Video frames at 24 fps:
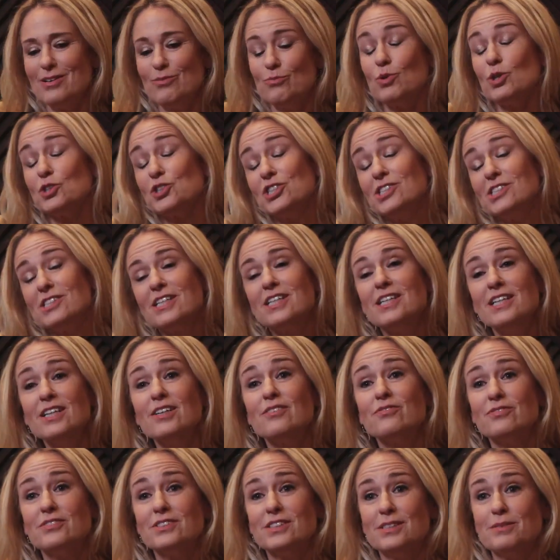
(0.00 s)
well, she's a
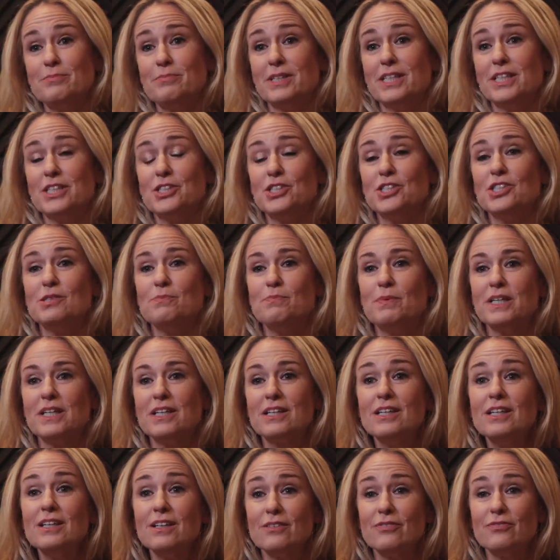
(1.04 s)
gift to me. She's been a
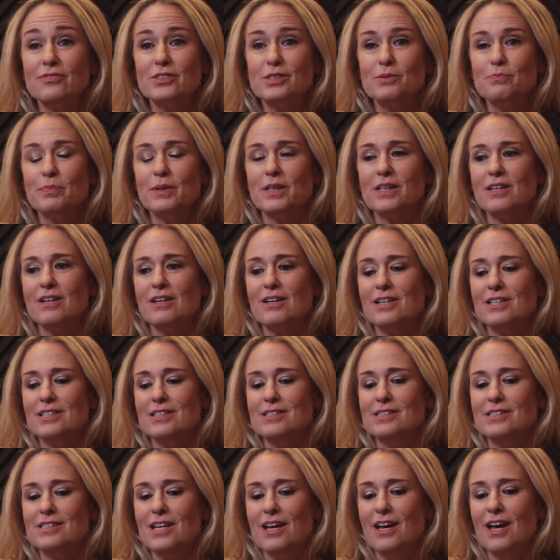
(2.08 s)
gift
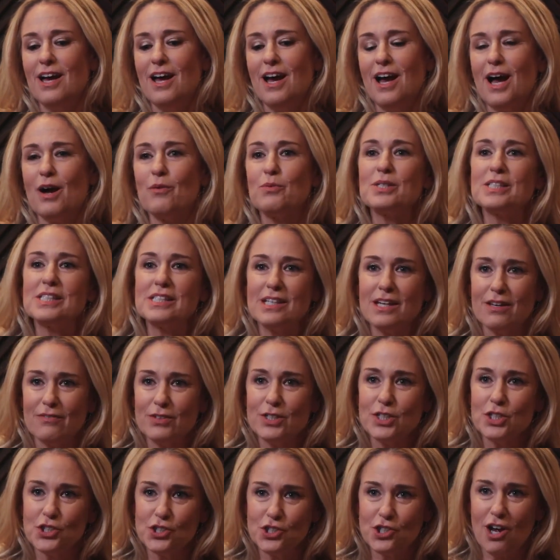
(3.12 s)
because I was
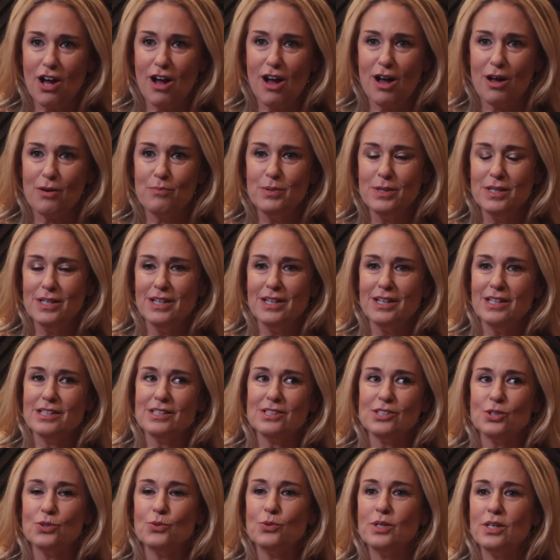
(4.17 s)
given a job
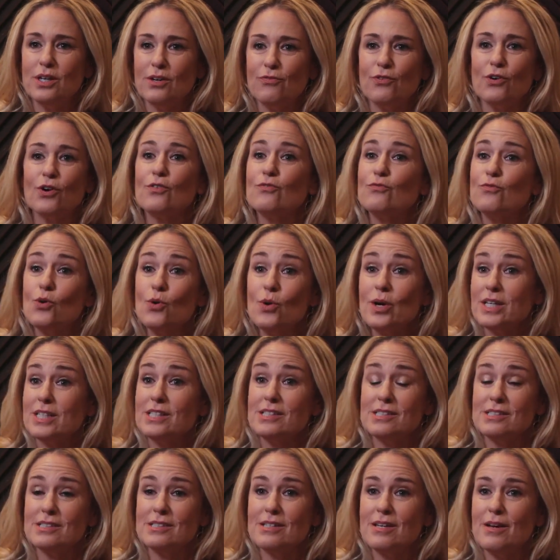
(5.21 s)
to give her
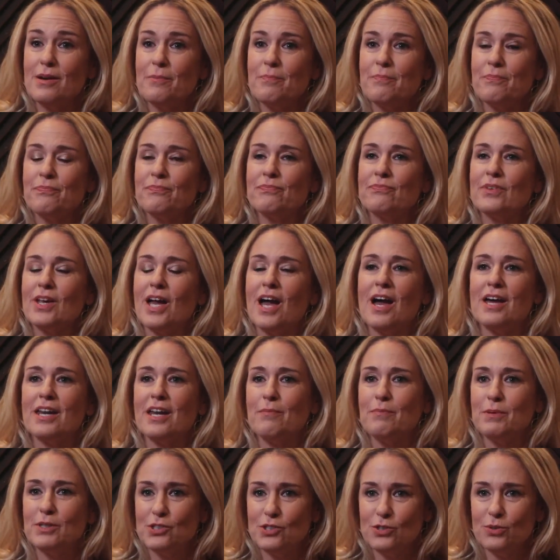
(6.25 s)
voice. And
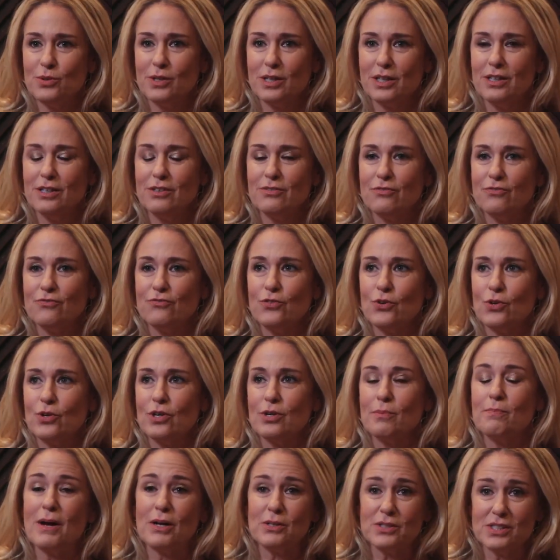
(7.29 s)
I've been doing it
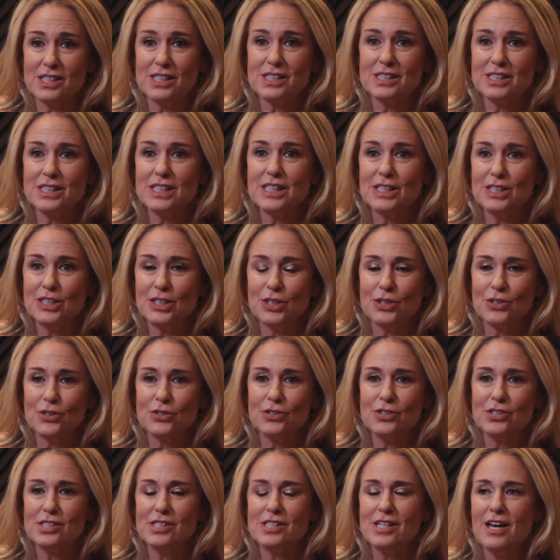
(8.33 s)
for about 16
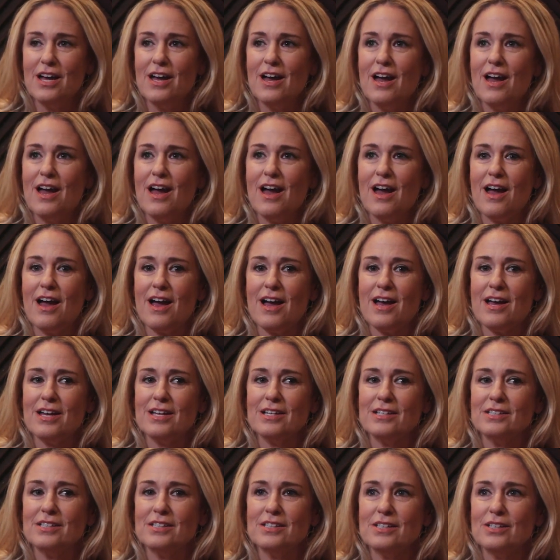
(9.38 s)
years.
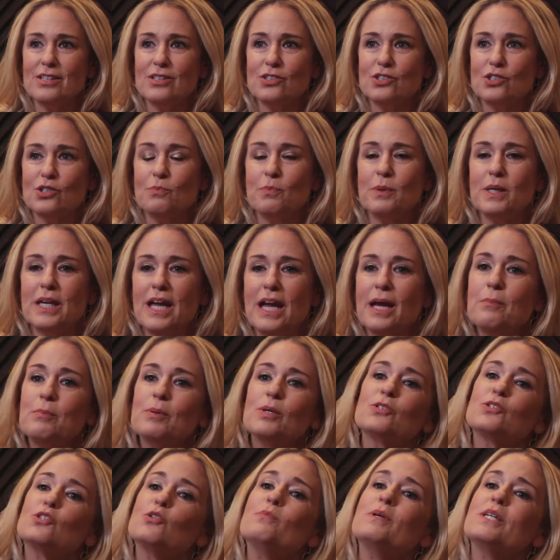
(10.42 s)
And to be
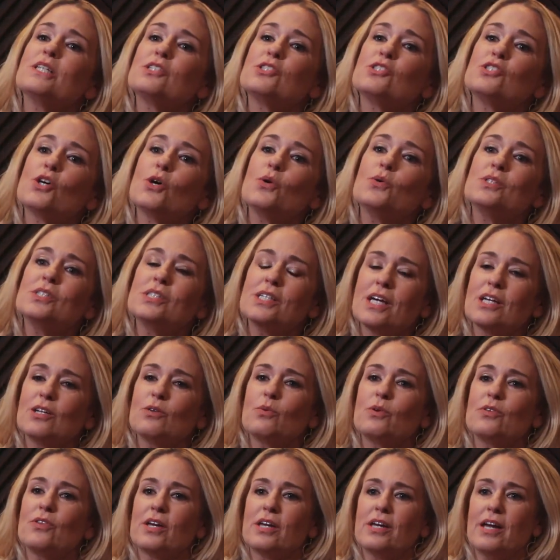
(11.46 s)
able to be associated
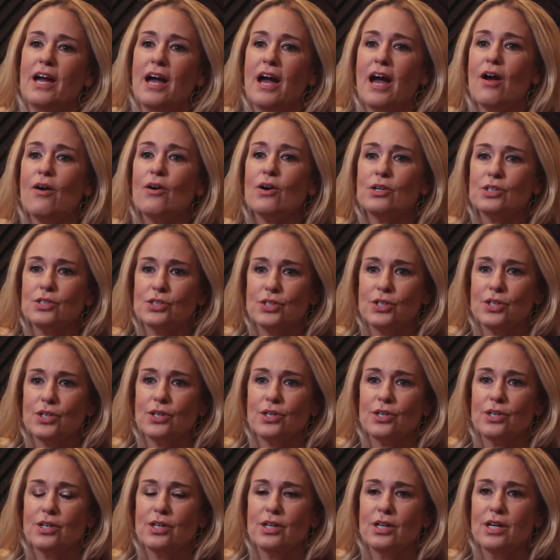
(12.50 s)
with a
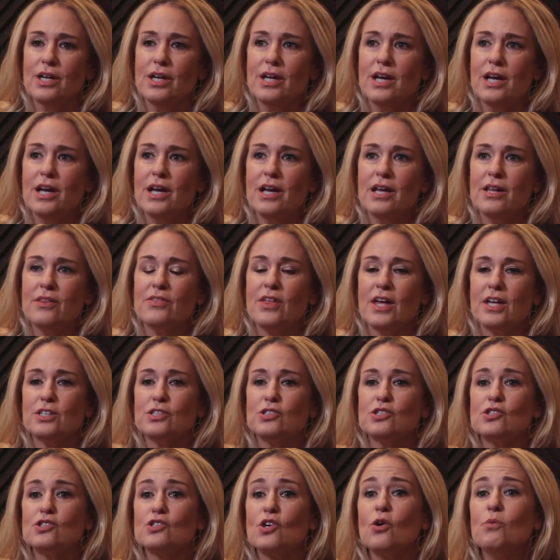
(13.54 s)
character that is
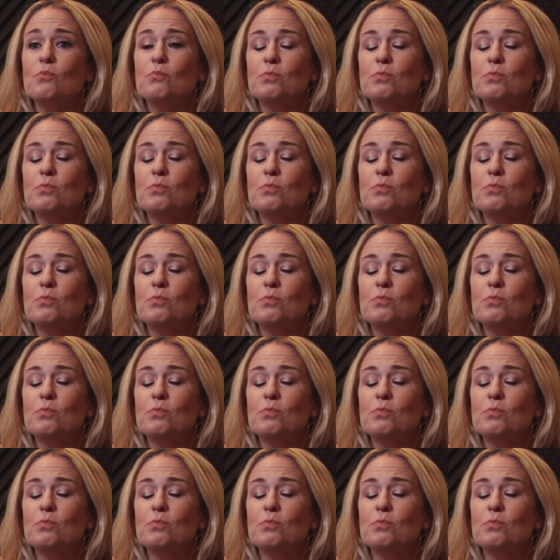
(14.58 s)
so